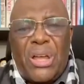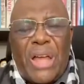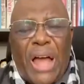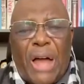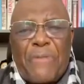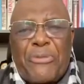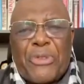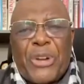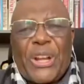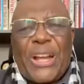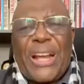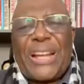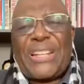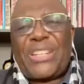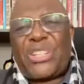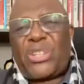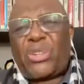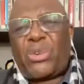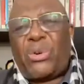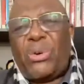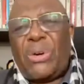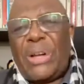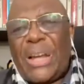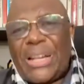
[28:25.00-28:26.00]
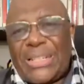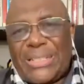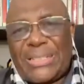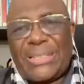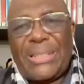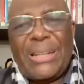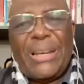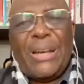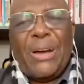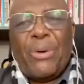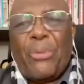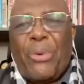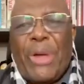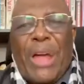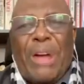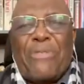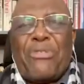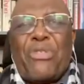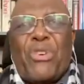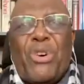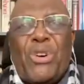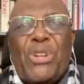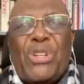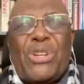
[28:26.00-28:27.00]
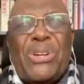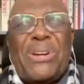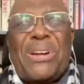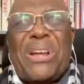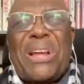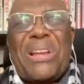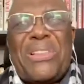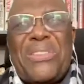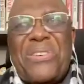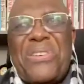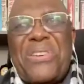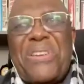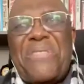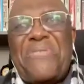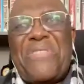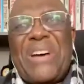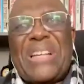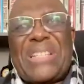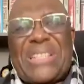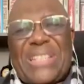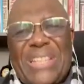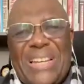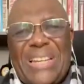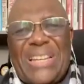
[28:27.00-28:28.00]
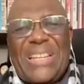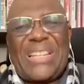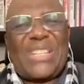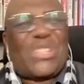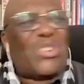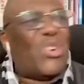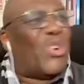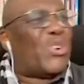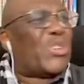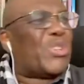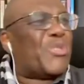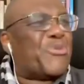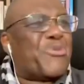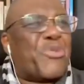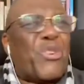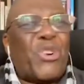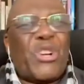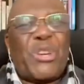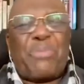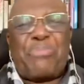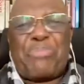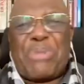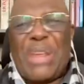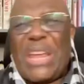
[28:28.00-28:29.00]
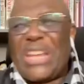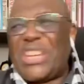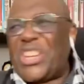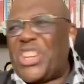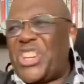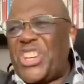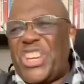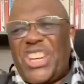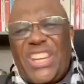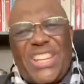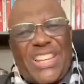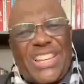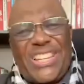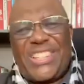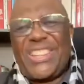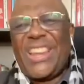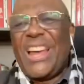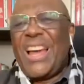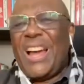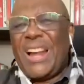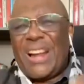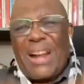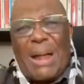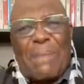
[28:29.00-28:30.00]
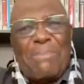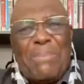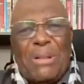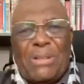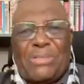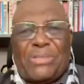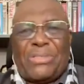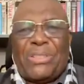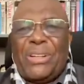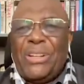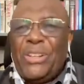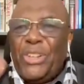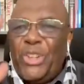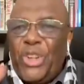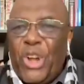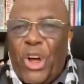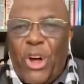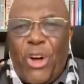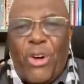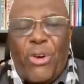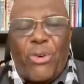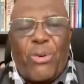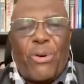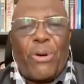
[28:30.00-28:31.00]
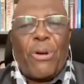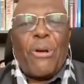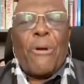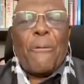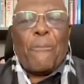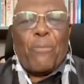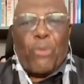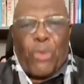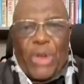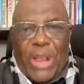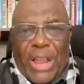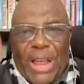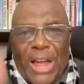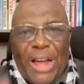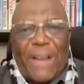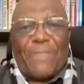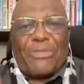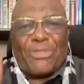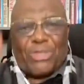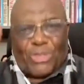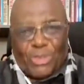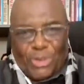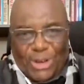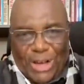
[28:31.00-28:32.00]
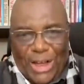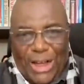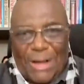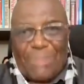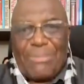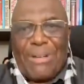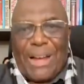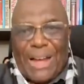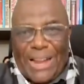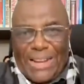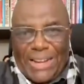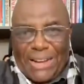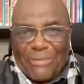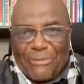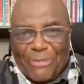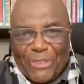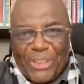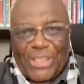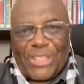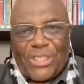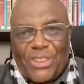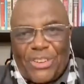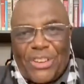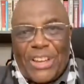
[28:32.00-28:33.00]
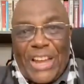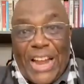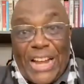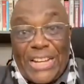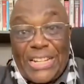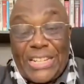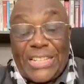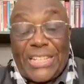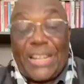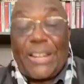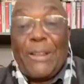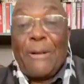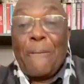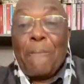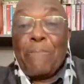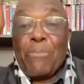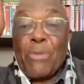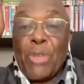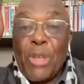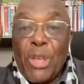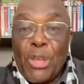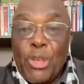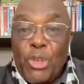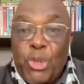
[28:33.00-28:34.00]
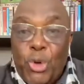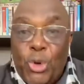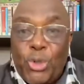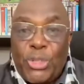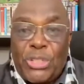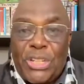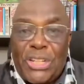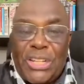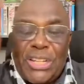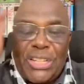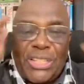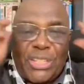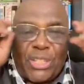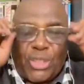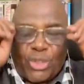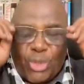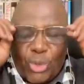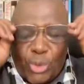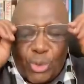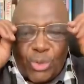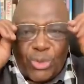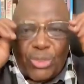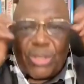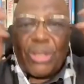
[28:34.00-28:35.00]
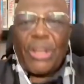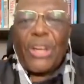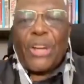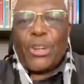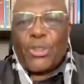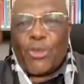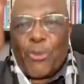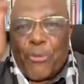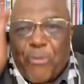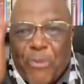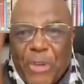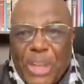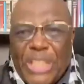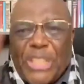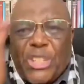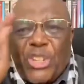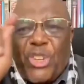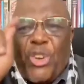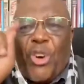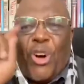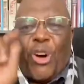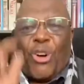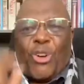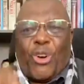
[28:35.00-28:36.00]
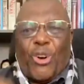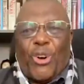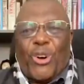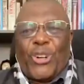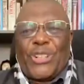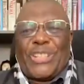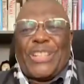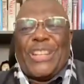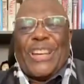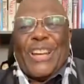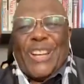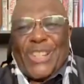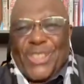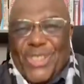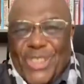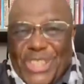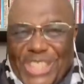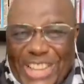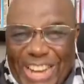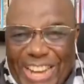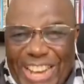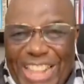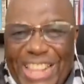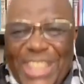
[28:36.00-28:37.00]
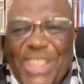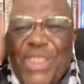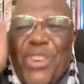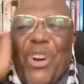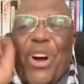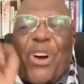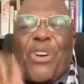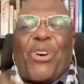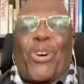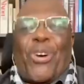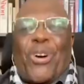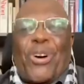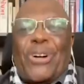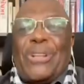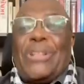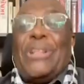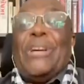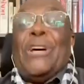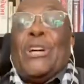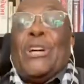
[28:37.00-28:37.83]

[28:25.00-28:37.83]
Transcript: African scholars. We have gone to university, this Oxford, PhD, this rubbish. No, we have to come and face reality. Use these tools to face your court, to challenge your court,